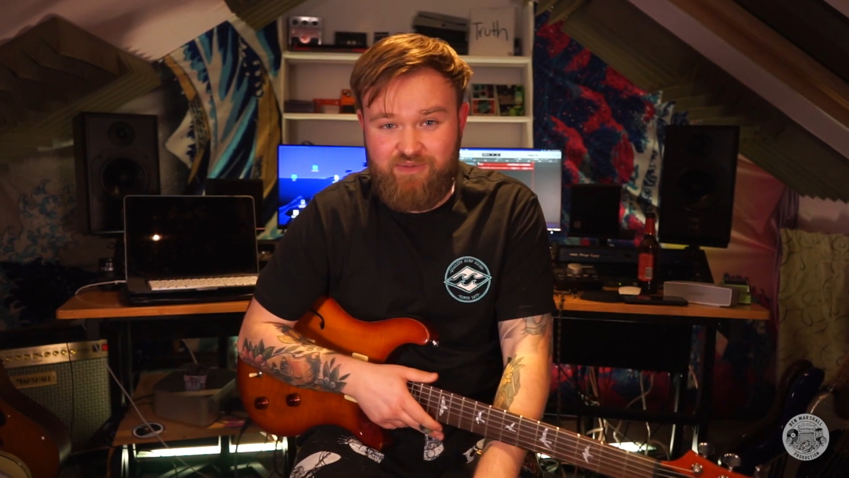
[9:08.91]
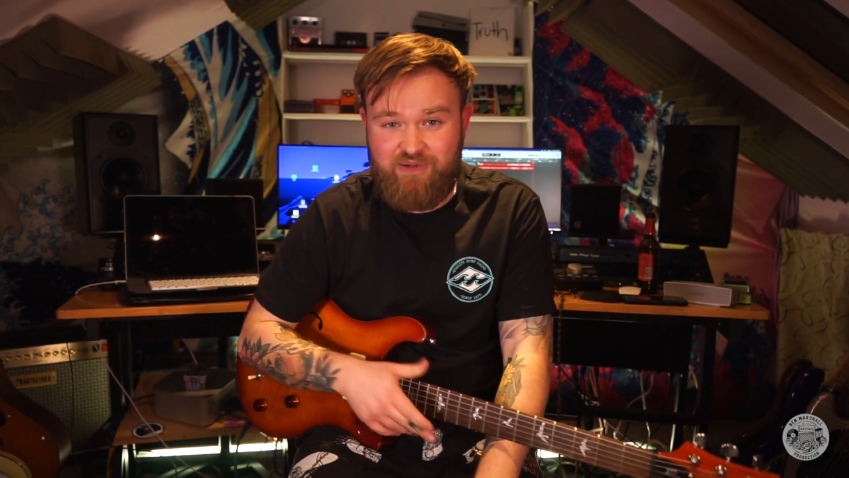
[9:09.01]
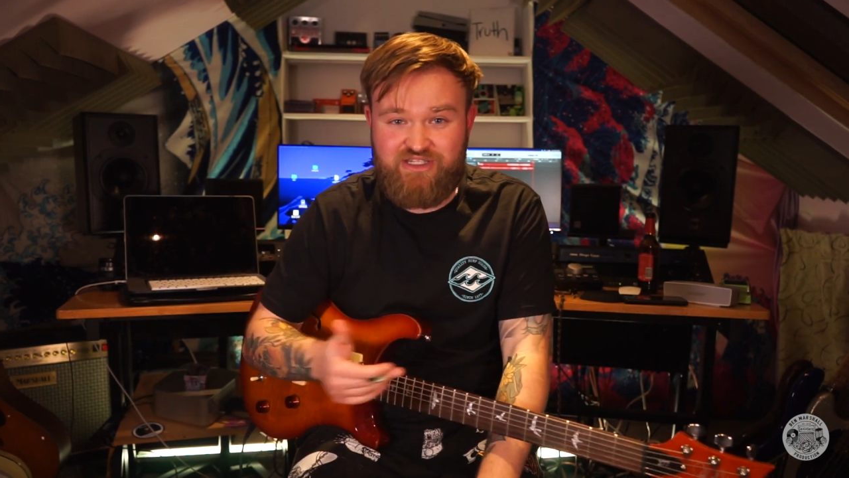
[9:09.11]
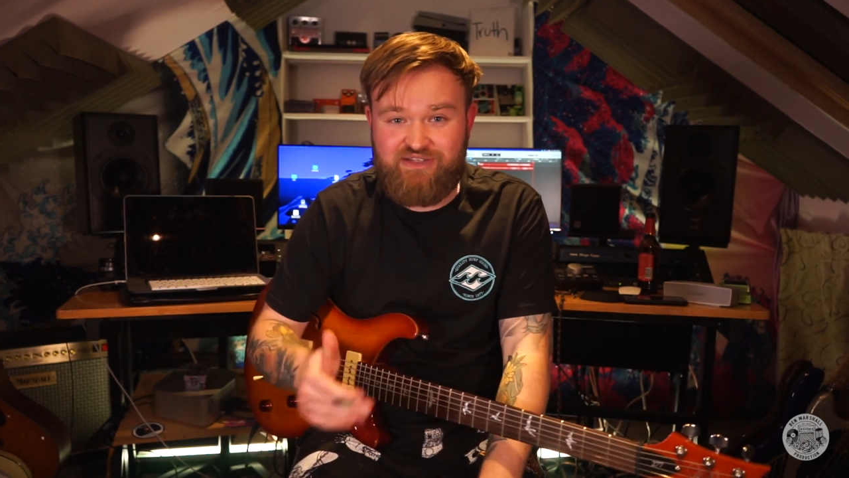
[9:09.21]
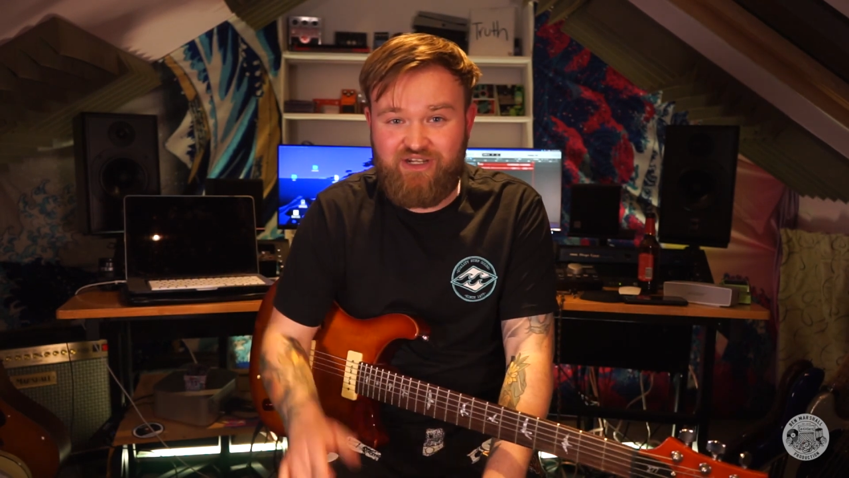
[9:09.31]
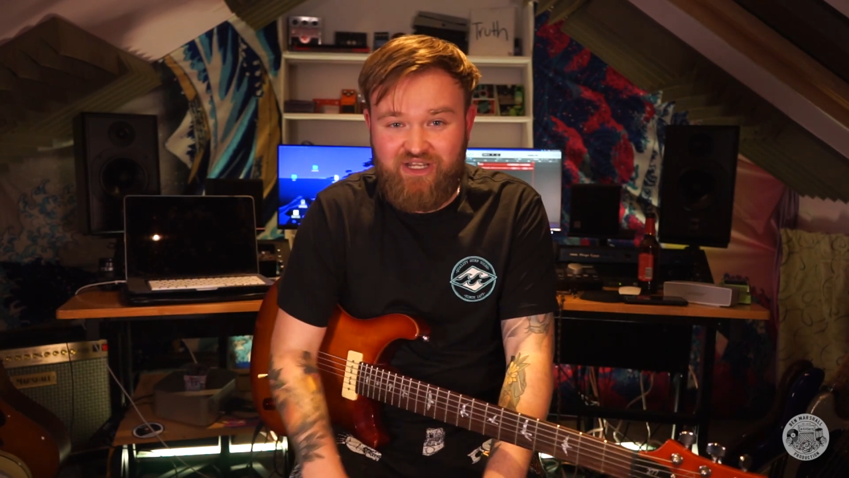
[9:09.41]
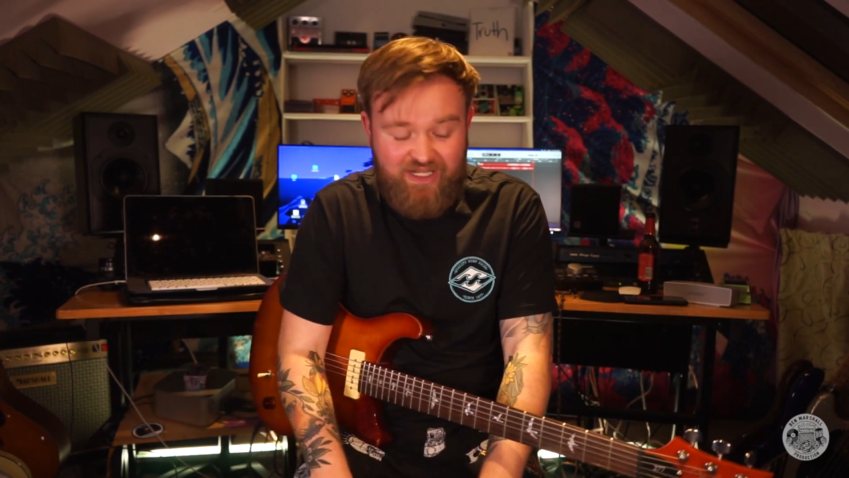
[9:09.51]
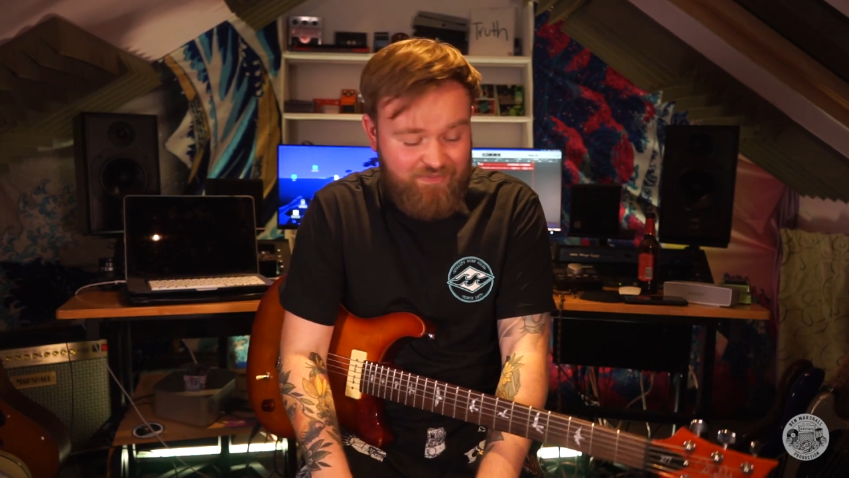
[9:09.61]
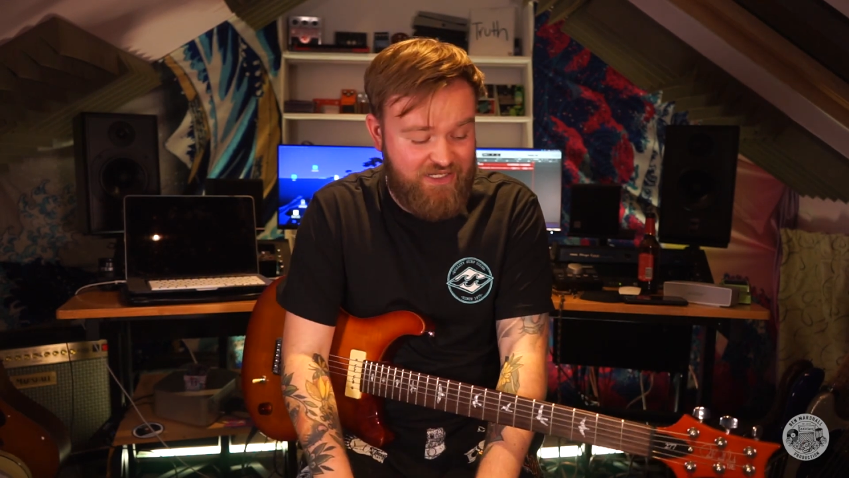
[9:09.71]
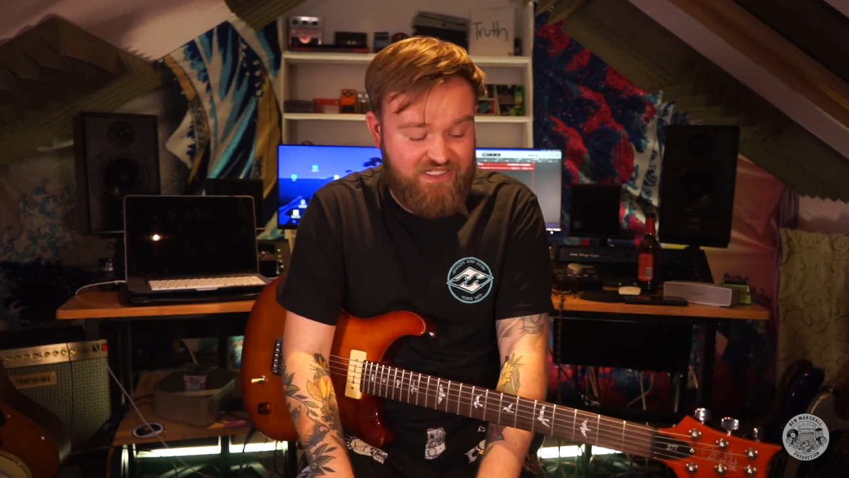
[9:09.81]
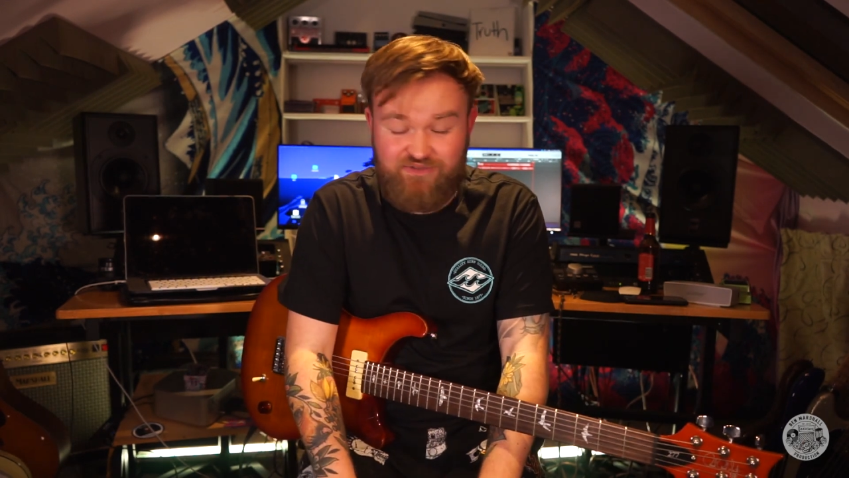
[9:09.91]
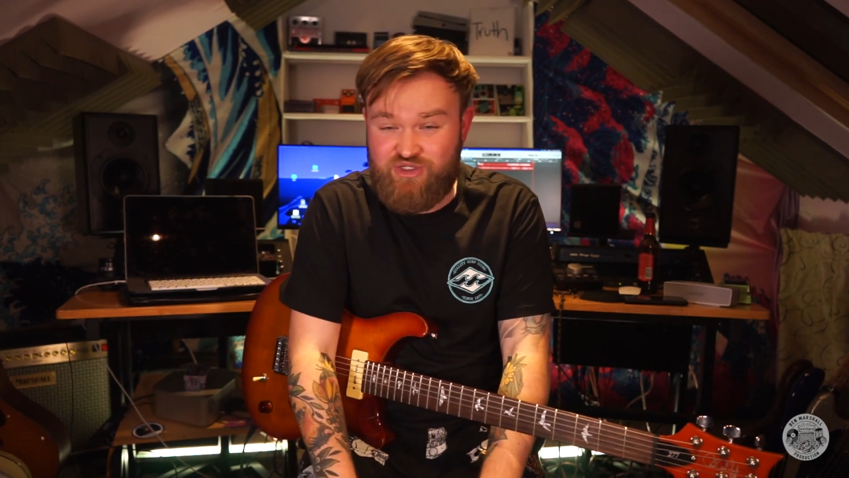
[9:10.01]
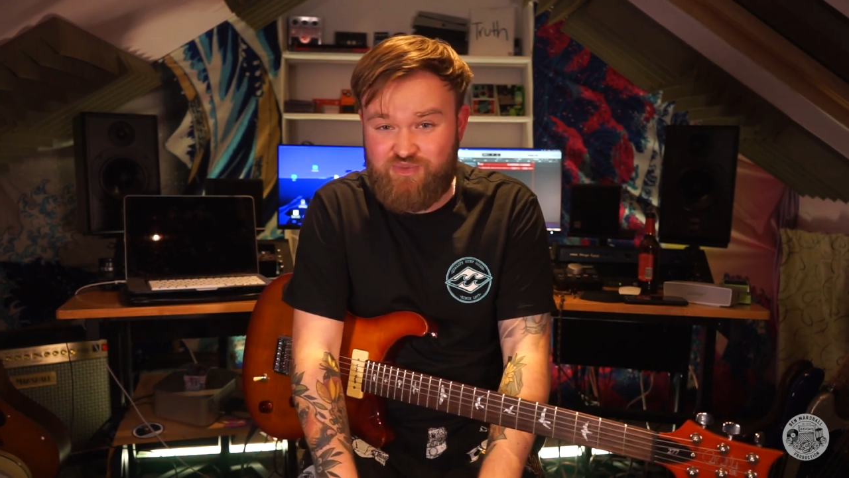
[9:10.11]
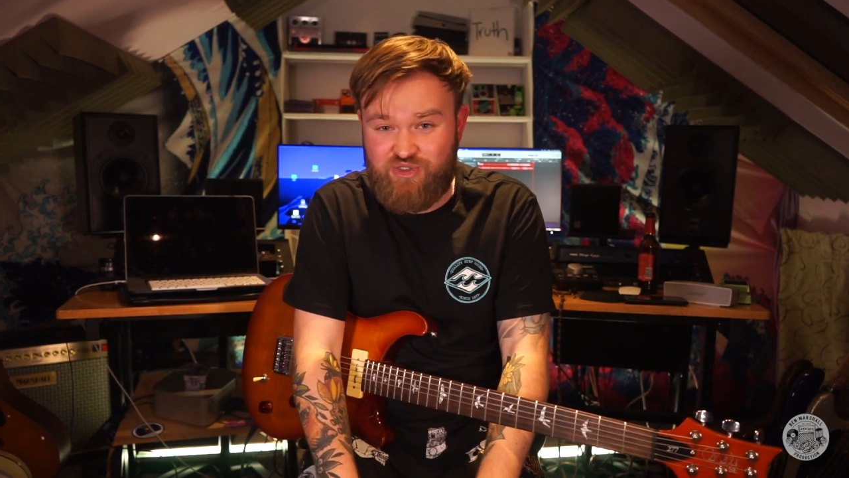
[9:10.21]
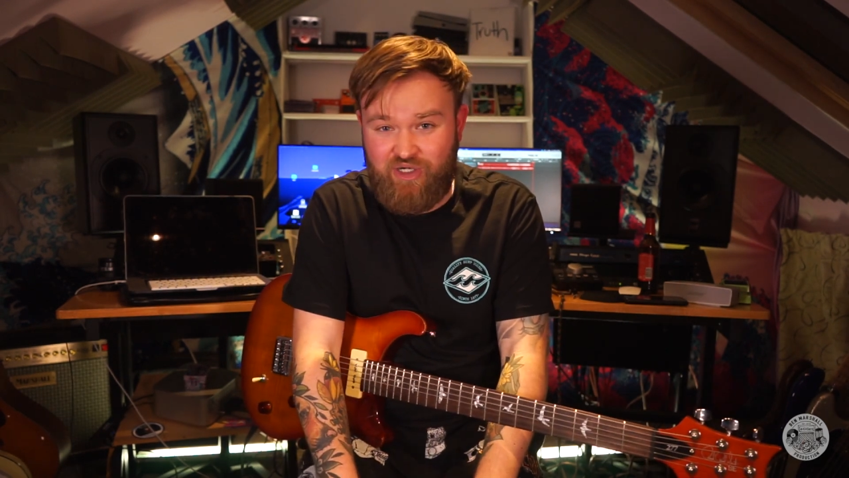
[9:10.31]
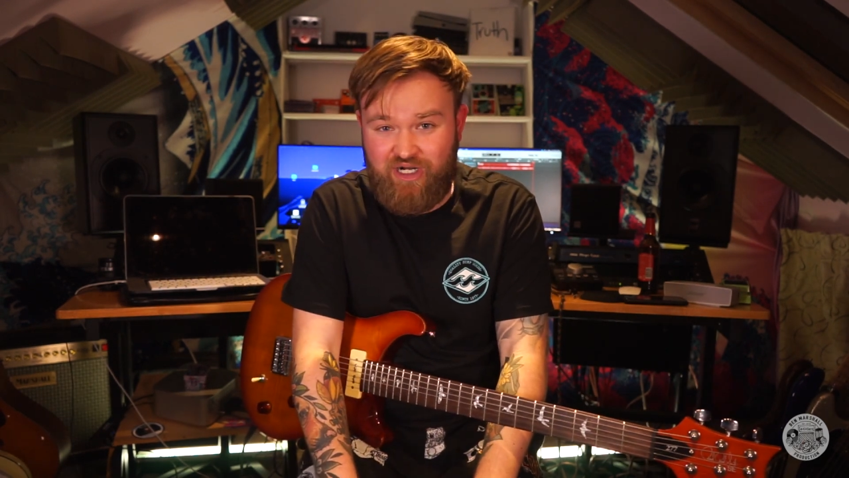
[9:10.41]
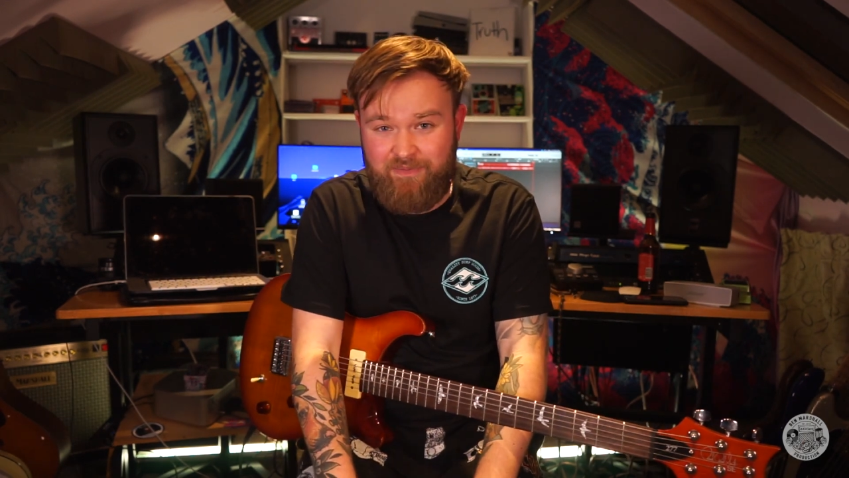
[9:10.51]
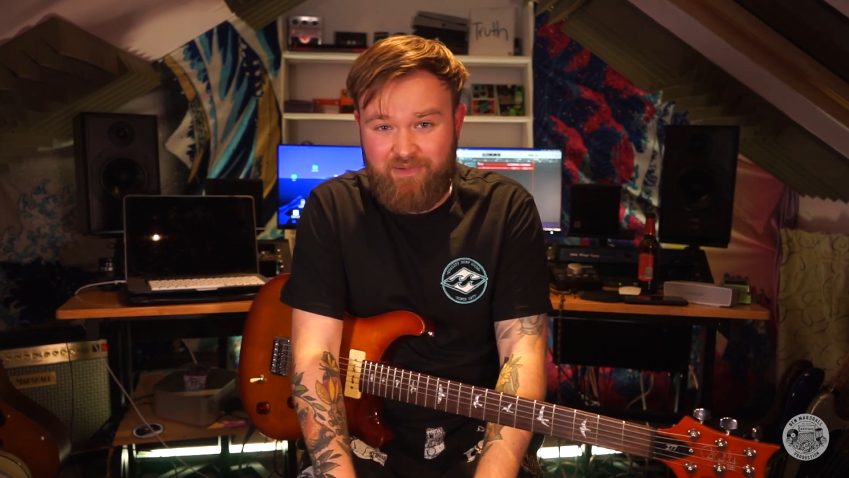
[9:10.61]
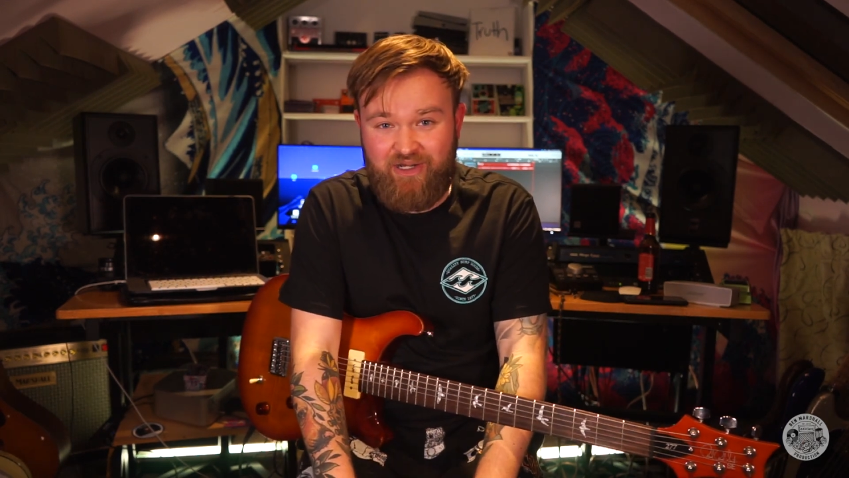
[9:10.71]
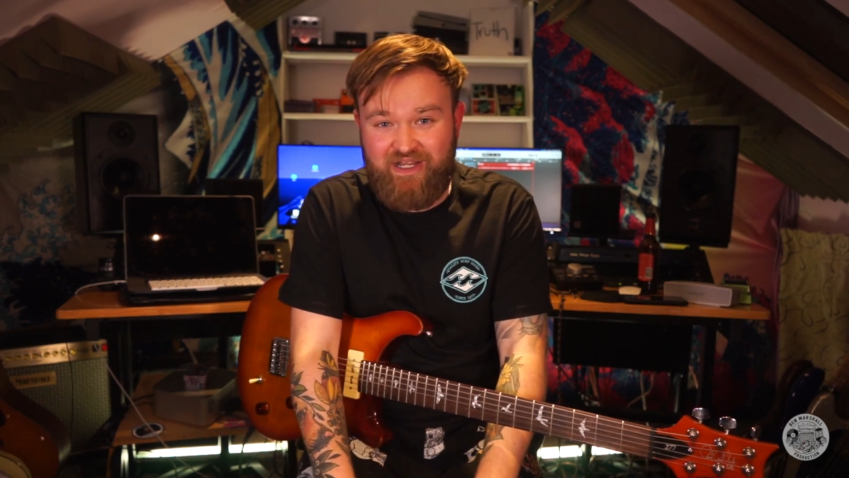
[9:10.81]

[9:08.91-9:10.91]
please give it a like, please give it a subscribe,